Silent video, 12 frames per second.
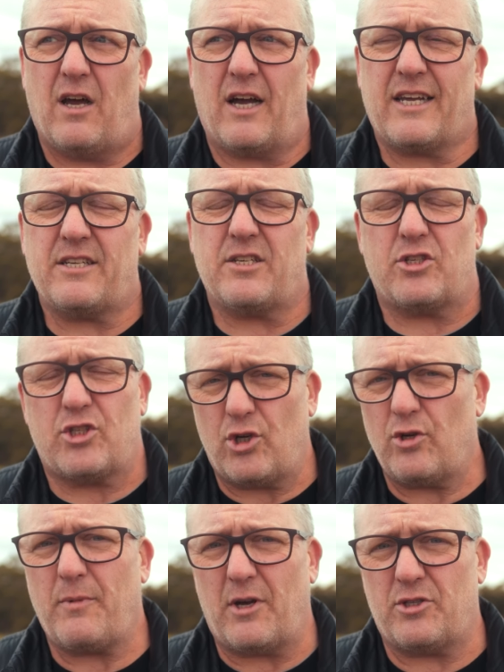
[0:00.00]
I guess its
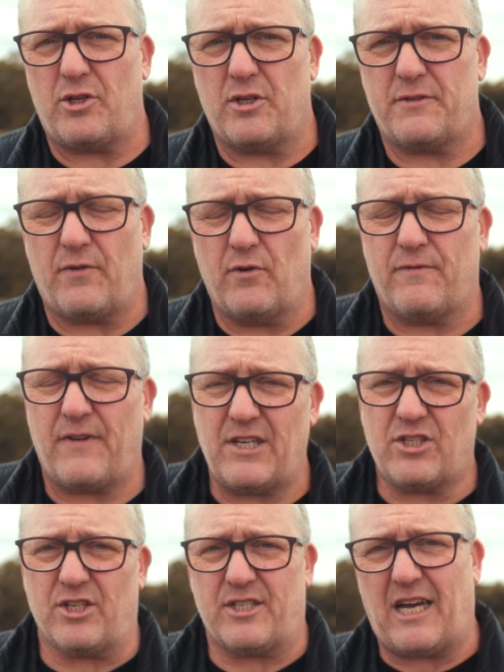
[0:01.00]
two most useful
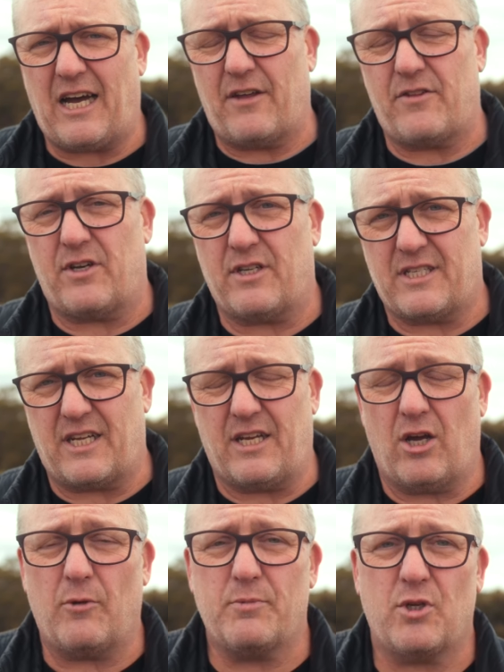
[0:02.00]
features are that it
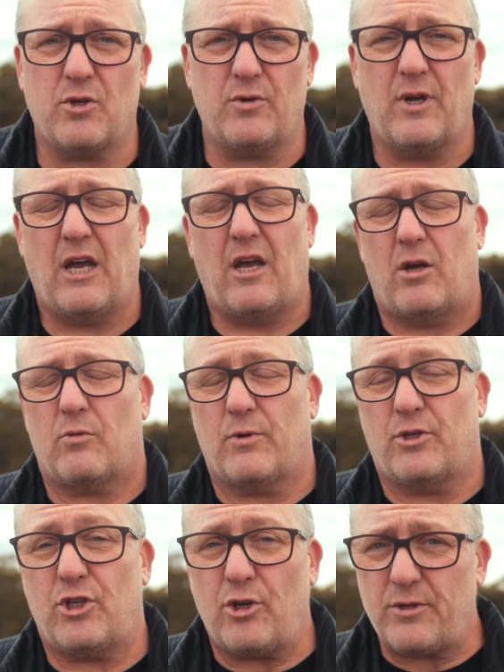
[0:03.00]
can help to
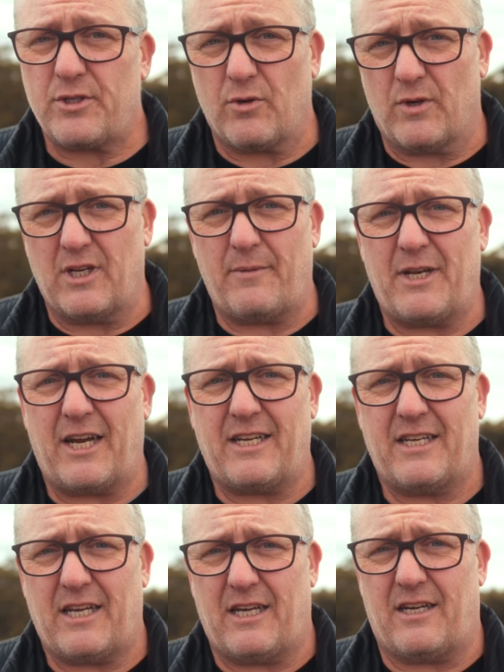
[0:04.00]
reduce or
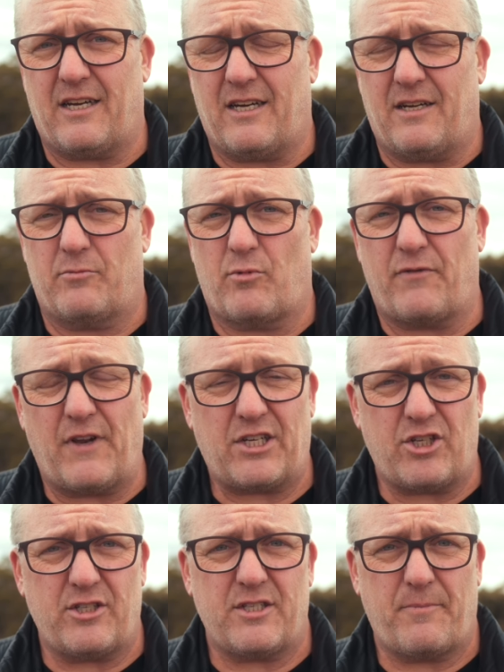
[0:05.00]
eliminate
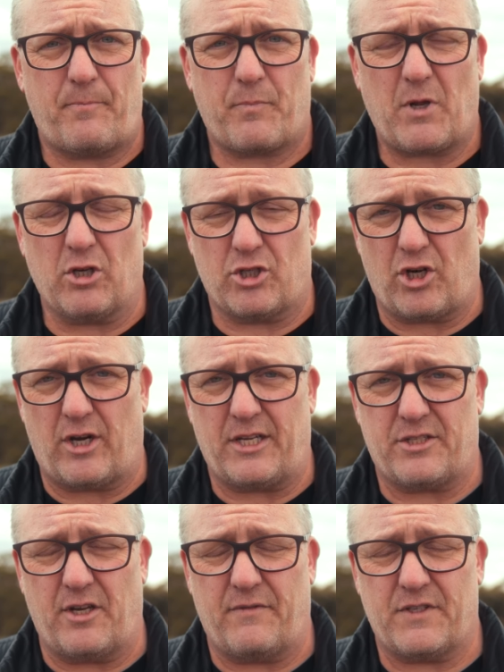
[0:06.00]
reflections on
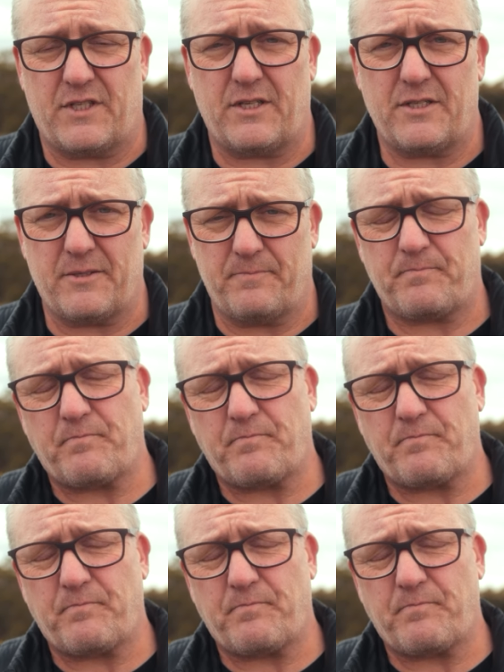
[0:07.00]
shiny surfaces.